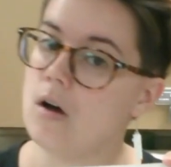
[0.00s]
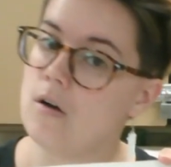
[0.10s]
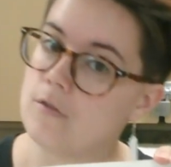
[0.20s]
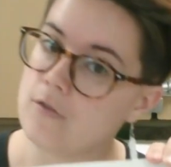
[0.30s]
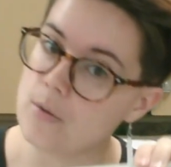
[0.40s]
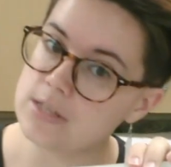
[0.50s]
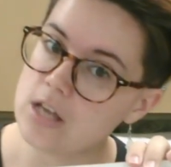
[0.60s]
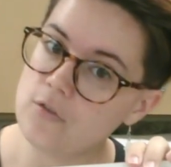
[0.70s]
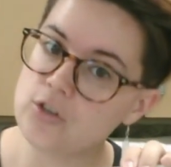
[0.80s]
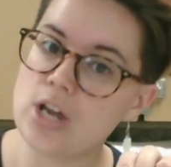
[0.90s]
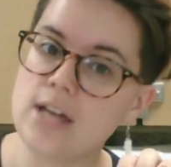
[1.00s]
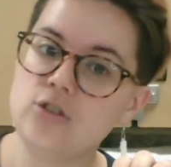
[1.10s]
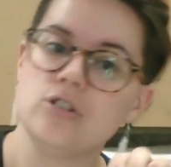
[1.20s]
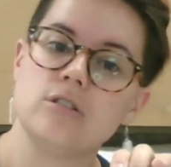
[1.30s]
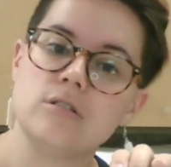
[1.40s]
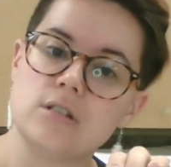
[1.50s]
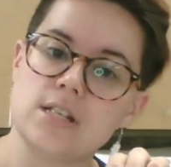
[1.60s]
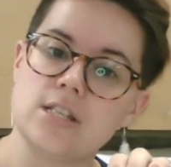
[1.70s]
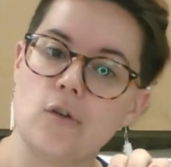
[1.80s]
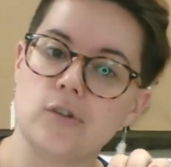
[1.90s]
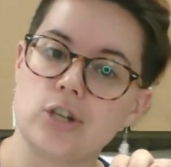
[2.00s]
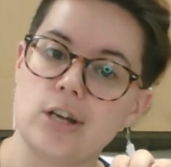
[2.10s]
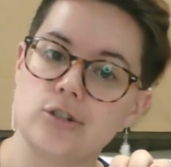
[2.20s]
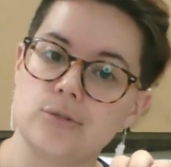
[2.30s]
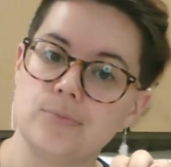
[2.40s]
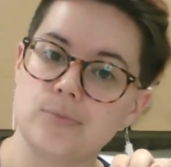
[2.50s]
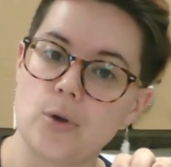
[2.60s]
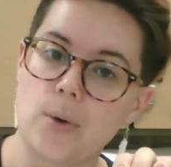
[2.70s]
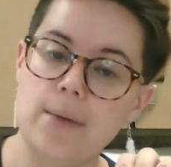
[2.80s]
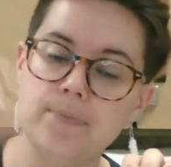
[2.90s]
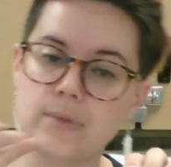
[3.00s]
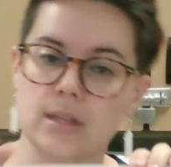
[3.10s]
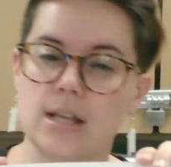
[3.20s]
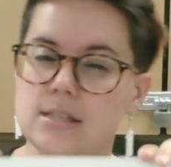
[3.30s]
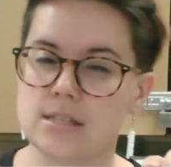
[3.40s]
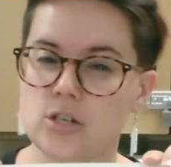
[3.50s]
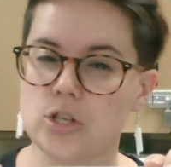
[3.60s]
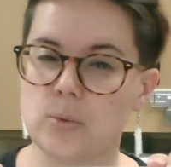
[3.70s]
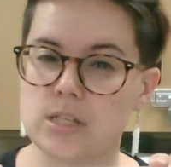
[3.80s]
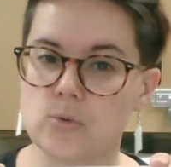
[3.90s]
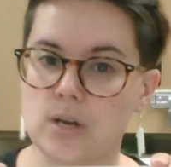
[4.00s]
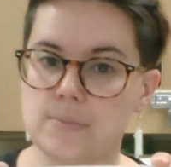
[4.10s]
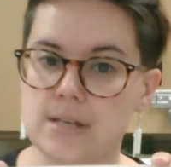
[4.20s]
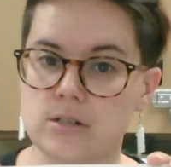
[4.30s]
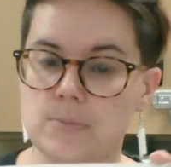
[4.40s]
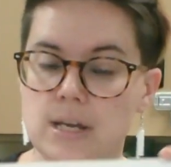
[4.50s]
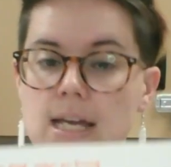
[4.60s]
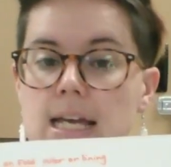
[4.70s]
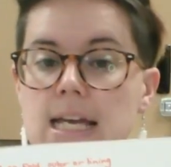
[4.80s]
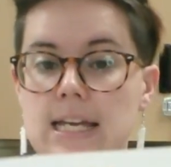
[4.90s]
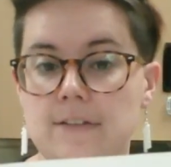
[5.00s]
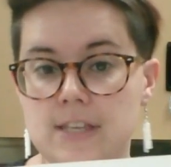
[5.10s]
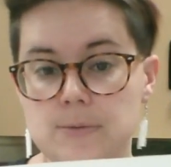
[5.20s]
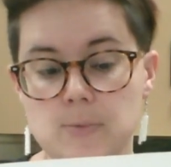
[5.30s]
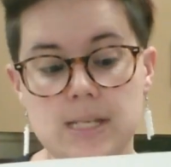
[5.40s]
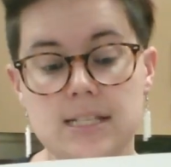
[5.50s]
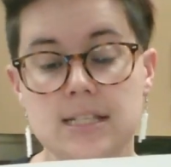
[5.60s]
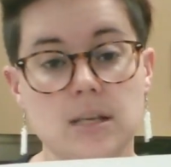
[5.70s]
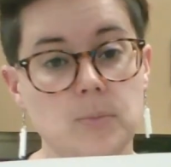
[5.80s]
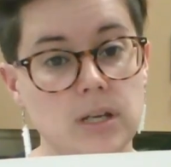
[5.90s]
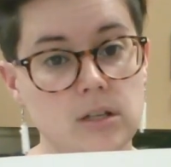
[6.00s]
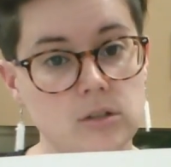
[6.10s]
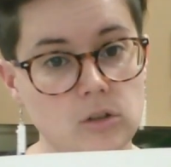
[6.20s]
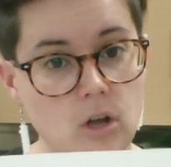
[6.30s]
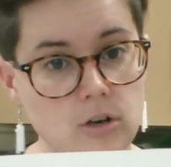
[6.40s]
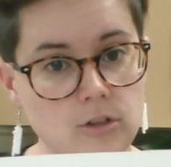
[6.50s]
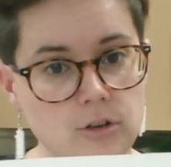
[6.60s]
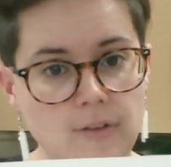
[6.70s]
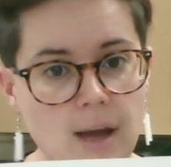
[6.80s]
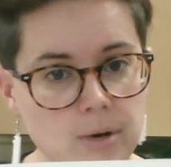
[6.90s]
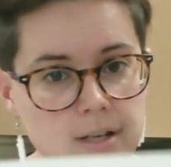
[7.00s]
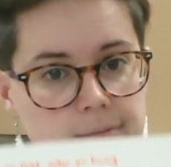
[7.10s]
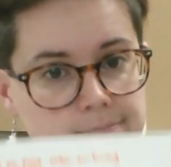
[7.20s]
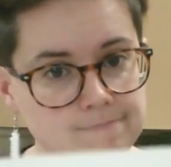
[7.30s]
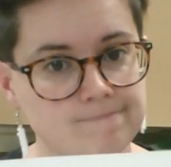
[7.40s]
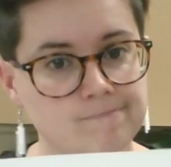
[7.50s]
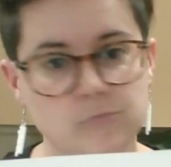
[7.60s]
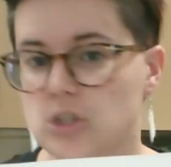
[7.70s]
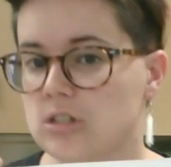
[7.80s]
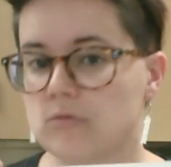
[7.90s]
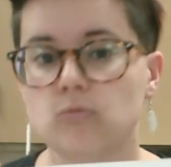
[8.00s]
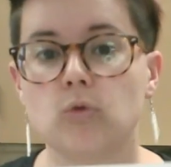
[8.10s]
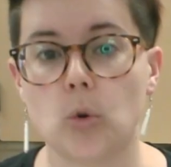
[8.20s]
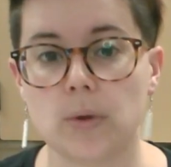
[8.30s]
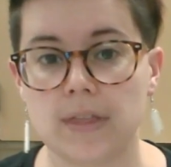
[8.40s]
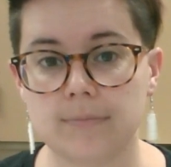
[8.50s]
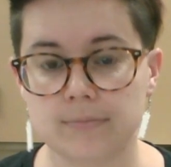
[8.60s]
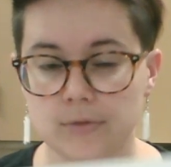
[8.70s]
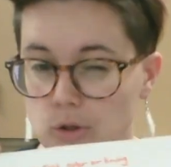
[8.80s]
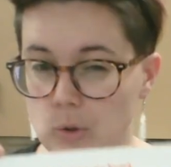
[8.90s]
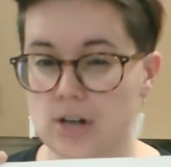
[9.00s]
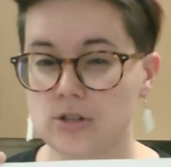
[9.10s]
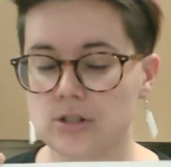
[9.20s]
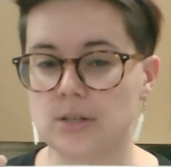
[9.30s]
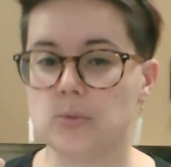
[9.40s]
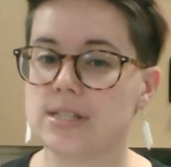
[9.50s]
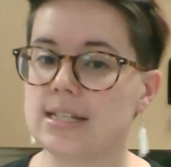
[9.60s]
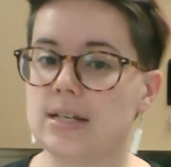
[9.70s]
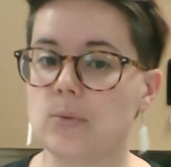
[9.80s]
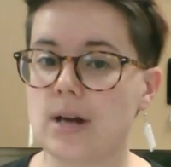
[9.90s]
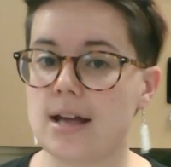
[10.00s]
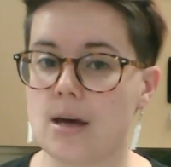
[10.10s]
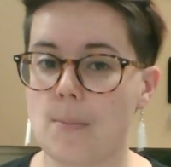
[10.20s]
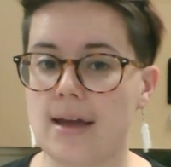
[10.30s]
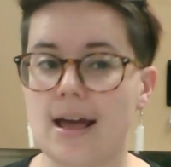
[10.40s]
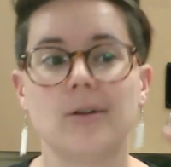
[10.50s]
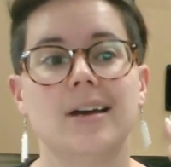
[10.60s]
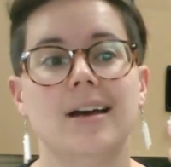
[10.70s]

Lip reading: from selvage edge to selvage edge, okay? That's essentially what this one comes out to be. If this piece ends up being longer than your fabric, just roll with it. You actually will see when I cut mine out,